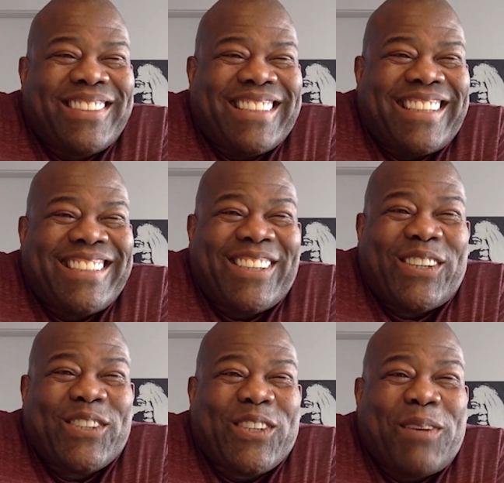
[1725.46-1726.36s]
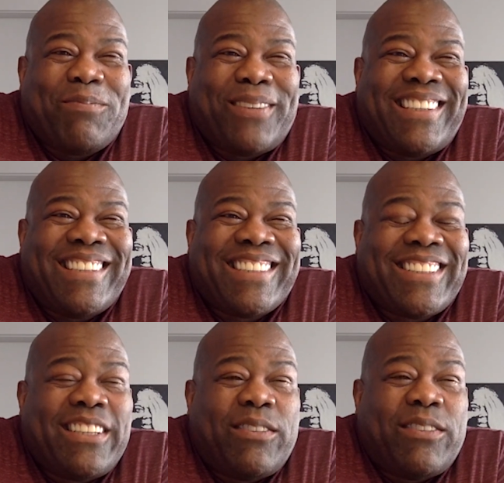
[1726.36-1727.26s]
Okay, so
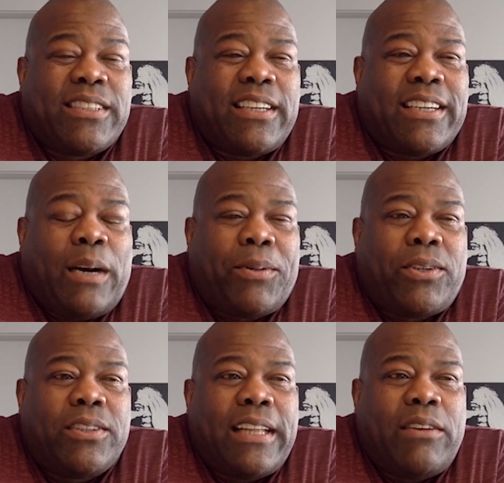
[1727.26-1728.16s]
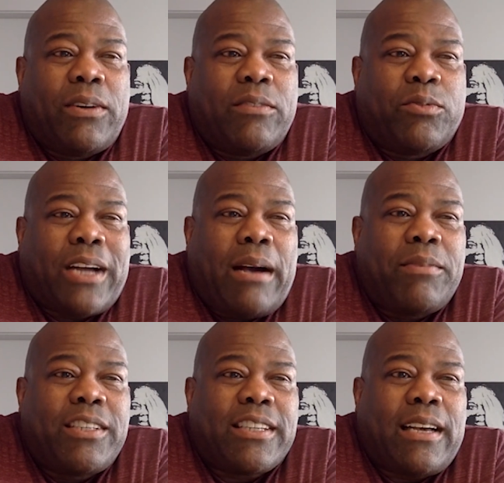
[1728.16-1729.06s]
there was a couple, and they were at
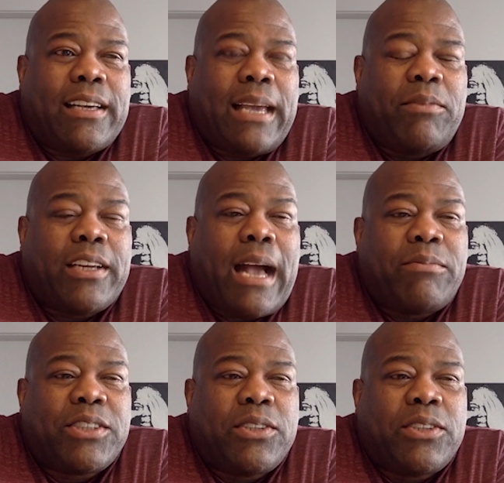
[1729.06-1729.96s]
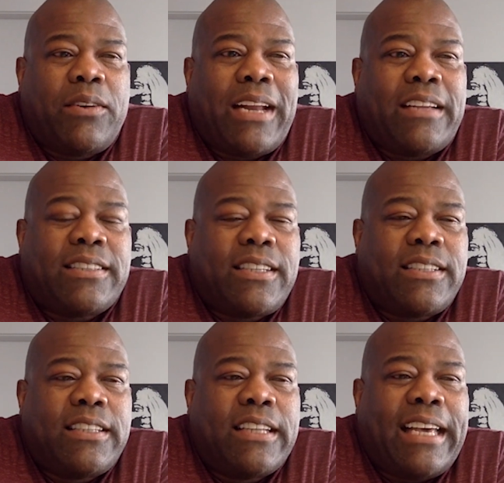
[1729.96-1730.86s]
comedy, came to the comedy show, and then they're
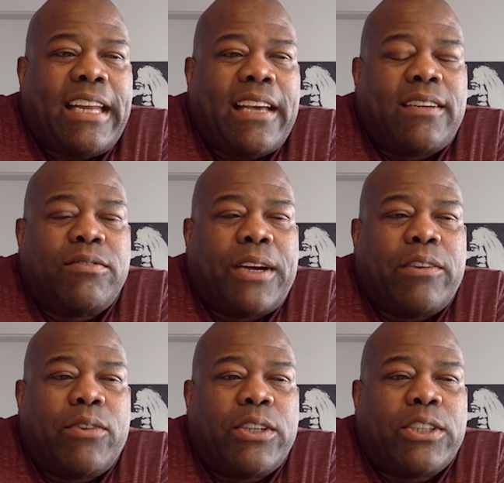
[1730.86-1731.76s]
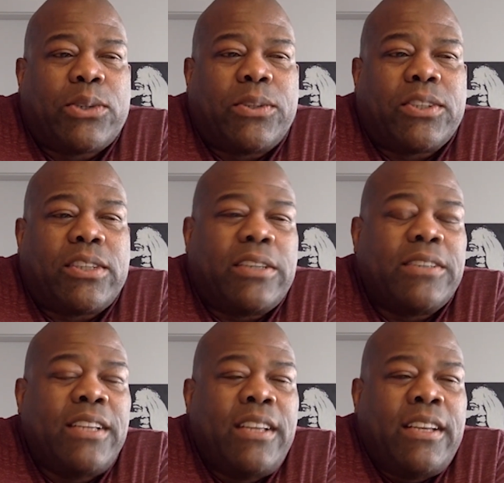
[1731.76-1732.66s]
downstairs, and the lady had a very, very short
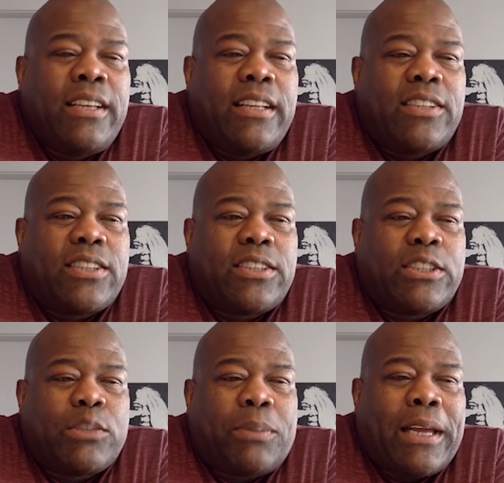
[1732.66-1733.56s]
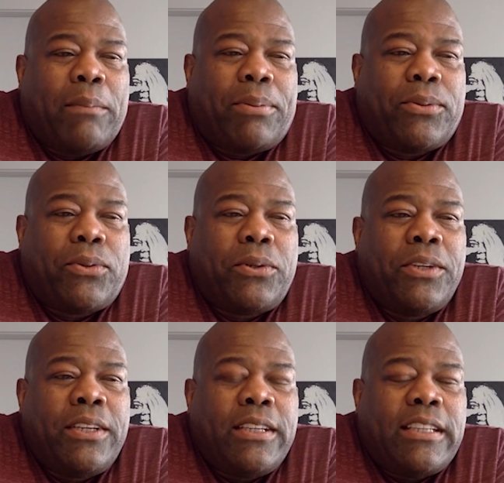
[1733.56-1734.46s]
skirt, and so she was playing
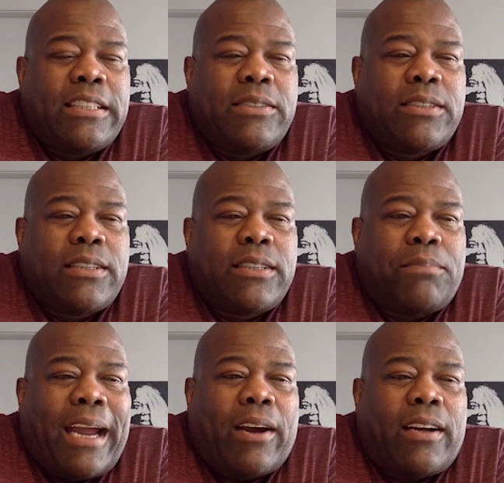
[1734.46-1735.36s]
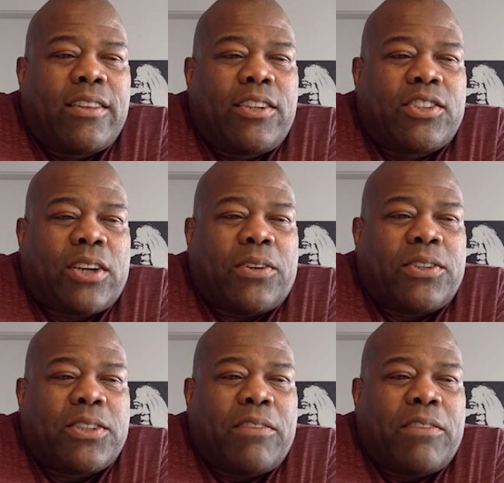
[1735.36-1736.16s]
pool, and she was a little bare under the skirt.